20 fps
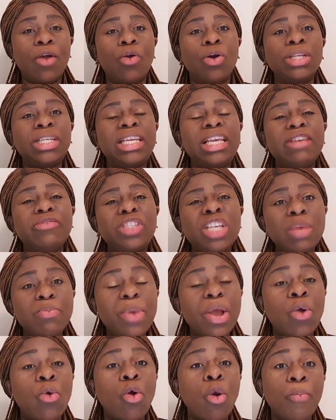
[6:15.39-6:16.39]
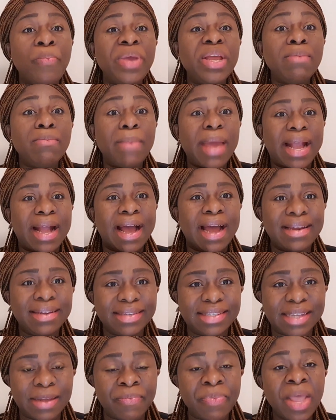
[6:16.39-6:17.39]
God gives him a coping
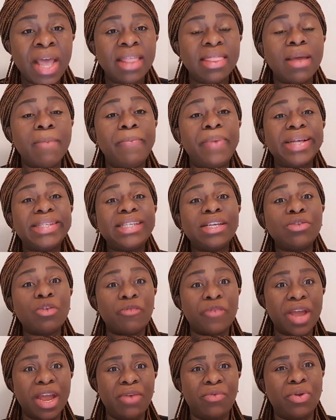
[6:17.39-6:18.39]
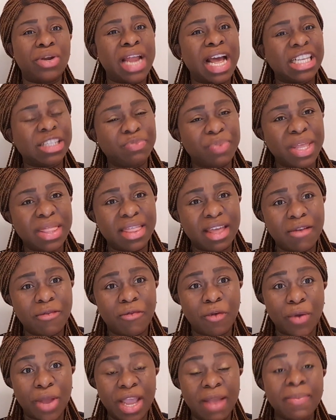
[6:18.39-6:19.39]
mechanism. The person of Aaron has been there
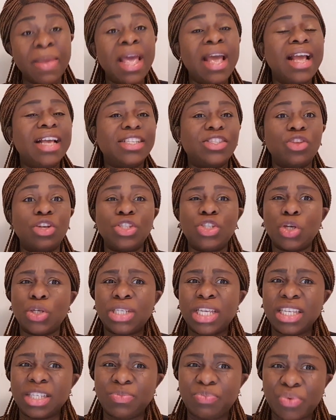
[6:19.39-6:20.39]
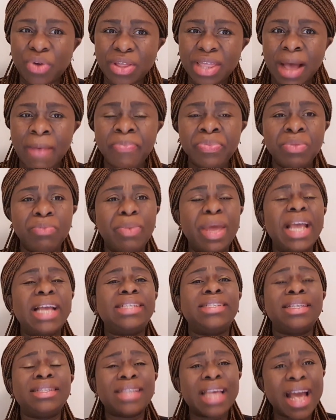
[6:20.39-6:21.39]
for him. It's not just his brother, but
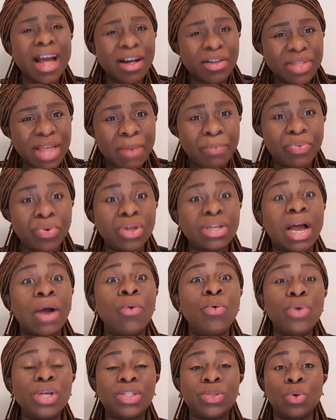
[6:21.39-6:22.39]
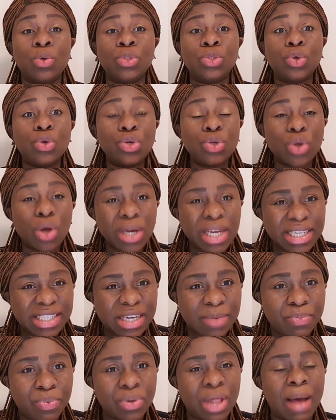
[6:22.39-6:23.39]
it's his elder brother who is also
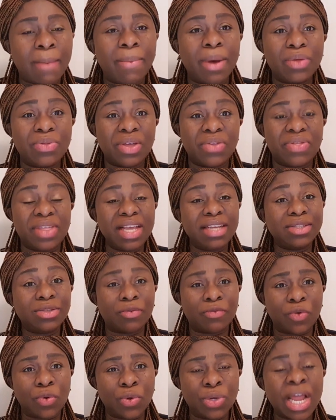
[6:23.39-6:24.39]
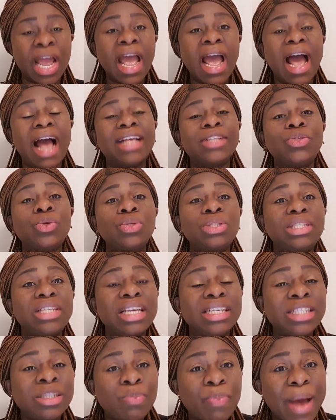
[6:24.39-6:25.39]
knowledgeable about the things of God. And so
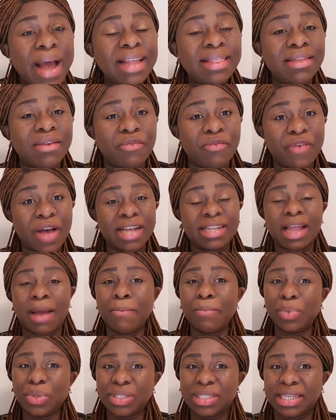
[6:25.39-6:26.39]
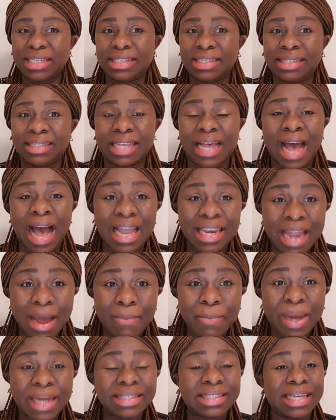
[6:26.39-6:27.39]
despite the fact that Moses is
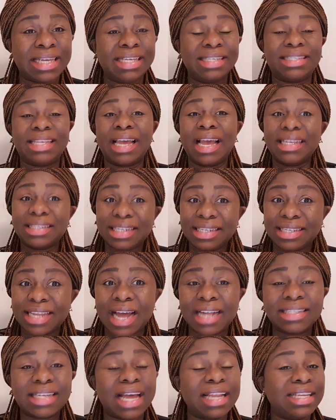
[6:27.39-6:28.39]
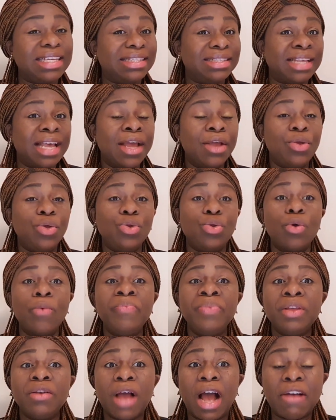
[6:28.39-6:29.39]
adamant, he's hesitant, and he's, you
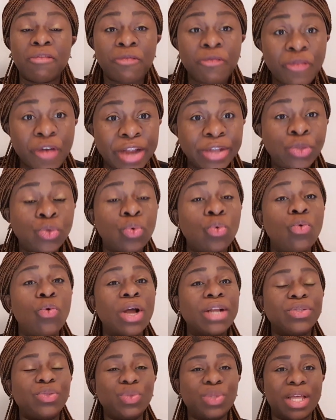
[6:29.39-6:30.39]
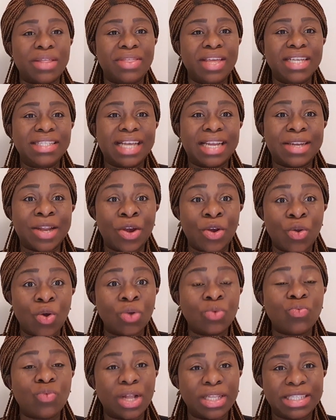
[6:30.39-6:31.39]
know, afraid to go and do the things that the
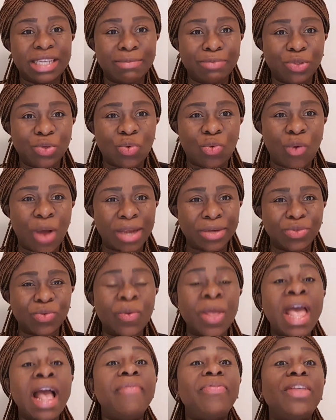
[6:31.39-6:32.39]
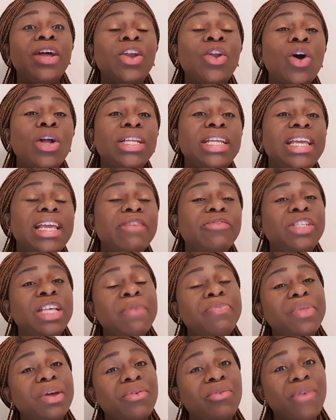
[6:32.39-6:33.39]
Lord wants him to go and do. The Lord gives
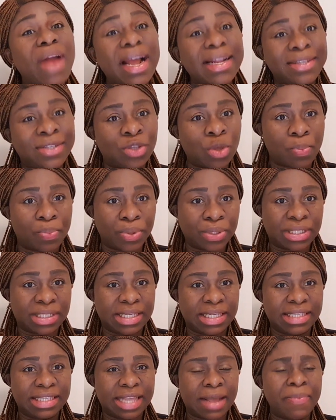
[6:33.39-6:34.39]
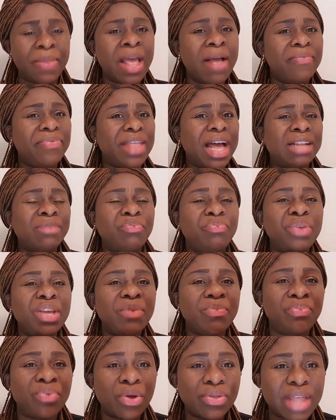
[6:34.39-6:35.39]
him the right support system, that
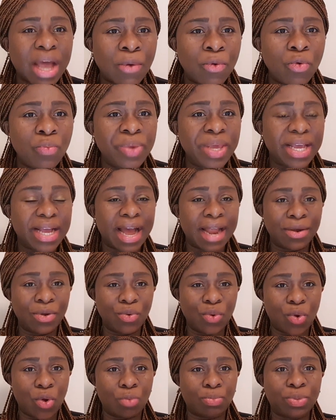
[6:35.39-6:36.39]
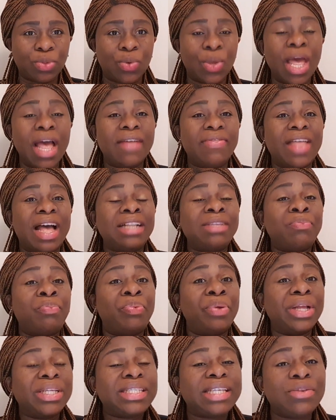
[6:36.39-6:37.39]
big brother whom he can look up to,
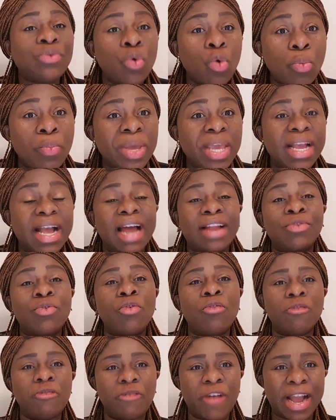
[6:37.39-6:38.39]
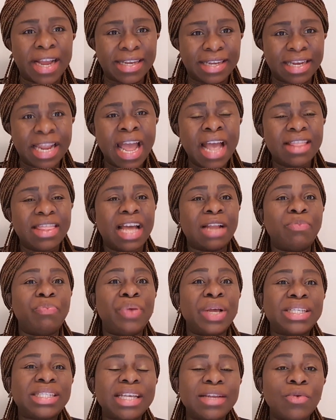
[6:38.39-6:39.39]
that person whom he can confide in,
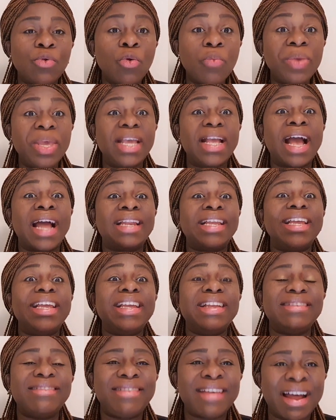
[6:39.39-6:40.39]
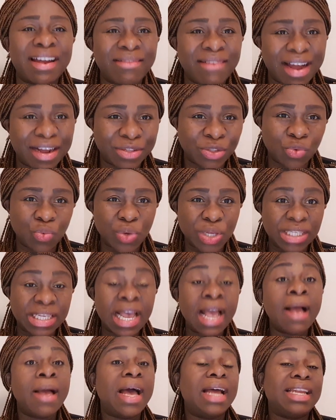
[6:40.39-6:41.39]
that person whom he can interact
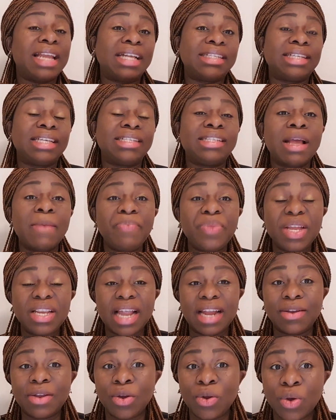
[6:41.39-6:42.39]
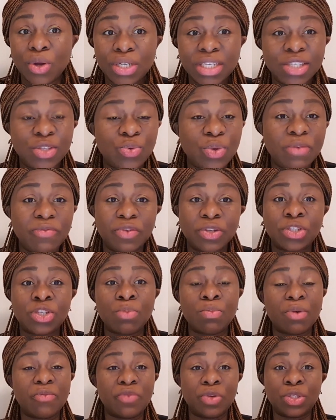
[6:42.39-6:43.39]
with. And that's the same thing that the Lord is doing for
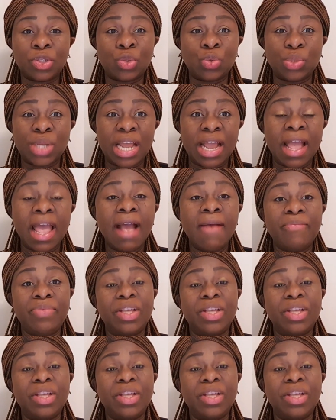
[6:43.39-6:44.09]
some of us today.